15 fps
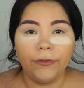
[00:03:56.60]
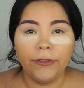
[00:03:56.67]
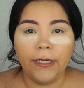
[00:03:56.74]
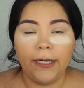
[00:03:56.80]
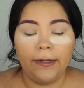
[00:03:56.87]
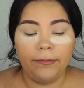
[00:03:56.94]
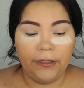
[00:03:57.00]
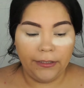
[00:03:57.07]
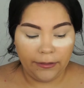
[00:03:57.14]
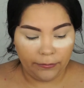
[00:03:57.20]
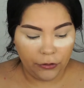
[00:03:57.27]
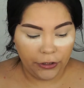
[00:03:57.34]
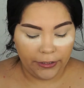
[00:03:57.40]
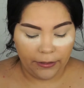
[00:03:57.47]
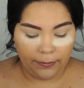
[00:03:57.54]
time because
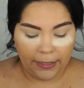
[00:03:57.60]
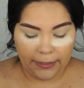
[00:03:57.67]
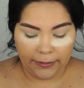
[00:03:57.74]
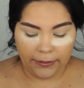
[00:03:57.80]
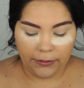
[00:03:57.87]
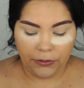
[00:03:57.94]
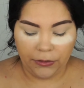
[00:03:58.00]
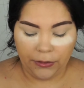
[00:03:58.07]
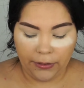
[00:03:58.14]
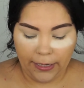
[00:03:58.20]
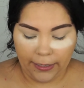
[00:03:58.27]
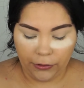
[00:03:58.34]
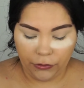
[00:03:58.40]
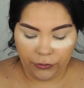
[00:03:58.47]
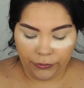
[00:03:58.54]
I'm trying to make this look
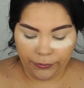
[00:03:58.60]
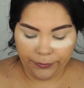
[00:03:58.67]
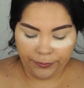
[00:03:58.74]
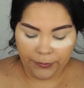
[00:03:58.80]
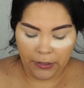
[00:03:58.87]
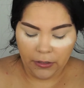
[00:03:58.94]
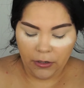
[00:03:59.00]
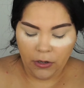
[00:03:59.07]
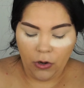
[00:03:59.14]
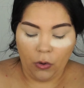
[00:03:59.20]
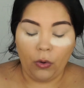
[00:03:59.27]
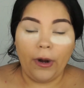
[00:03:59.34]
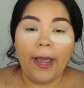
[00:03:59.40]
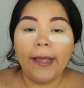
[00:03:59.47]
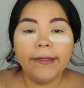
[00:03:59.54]
natural
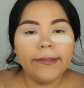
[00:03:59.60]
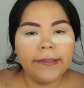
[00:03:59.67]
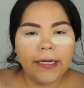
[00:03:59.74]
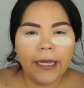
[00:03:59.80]
or as